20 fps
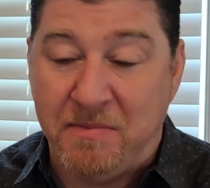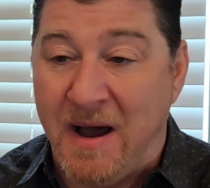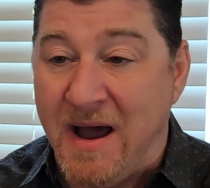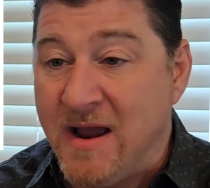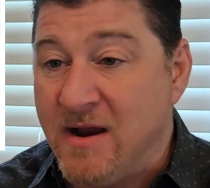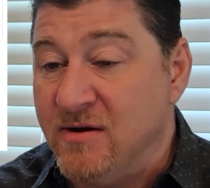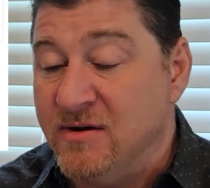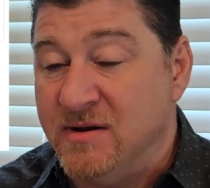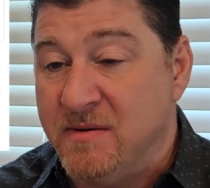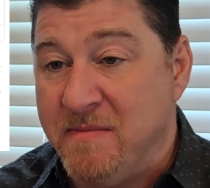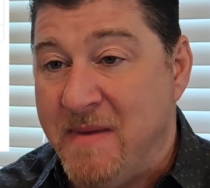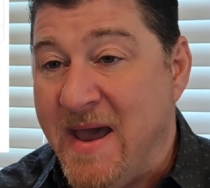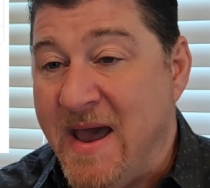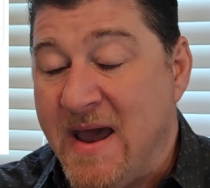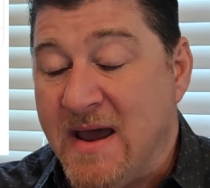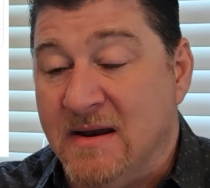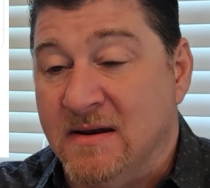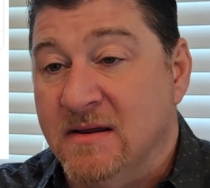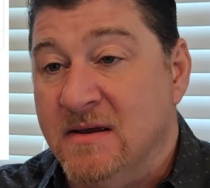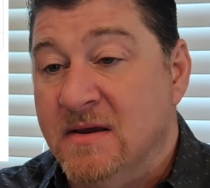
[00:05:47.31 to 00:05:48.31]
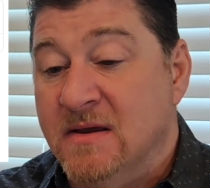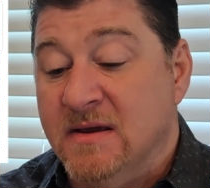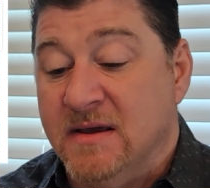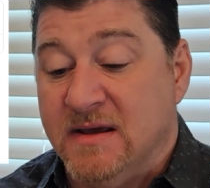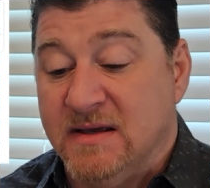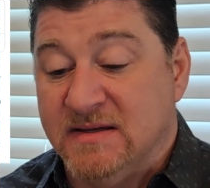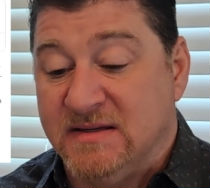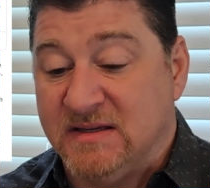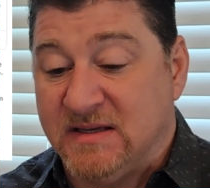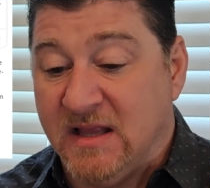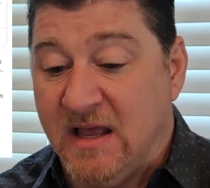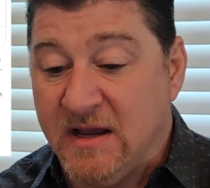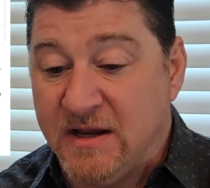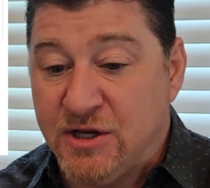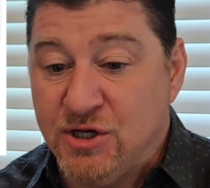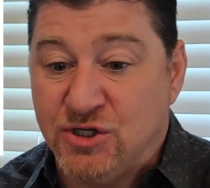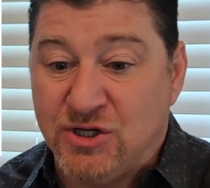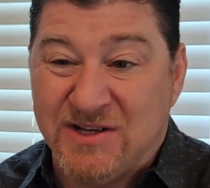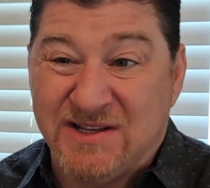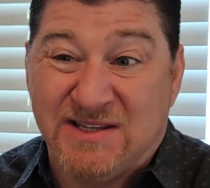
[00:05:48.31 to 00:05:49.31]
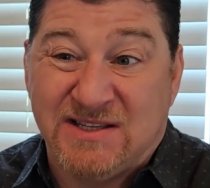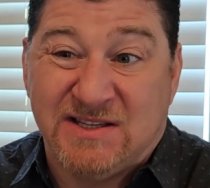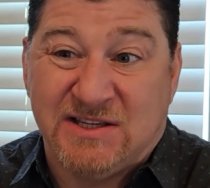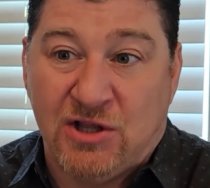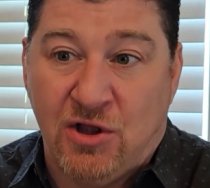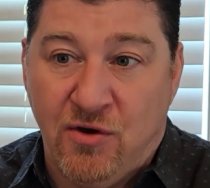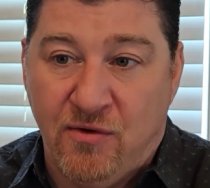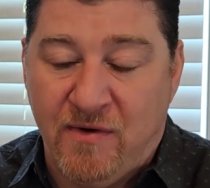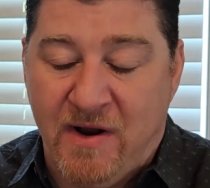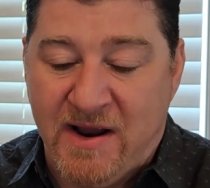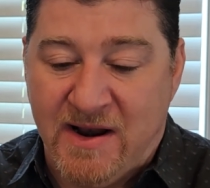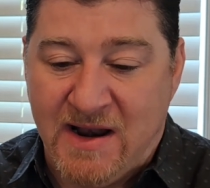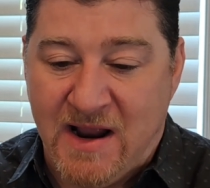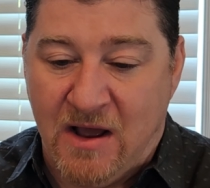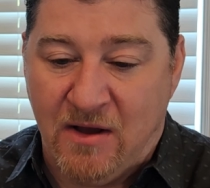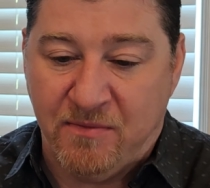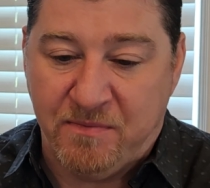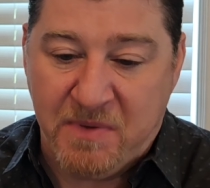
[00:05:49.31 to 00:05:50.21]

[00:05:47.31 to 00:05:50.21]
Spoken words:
buyer demand is sluggish and slow right now.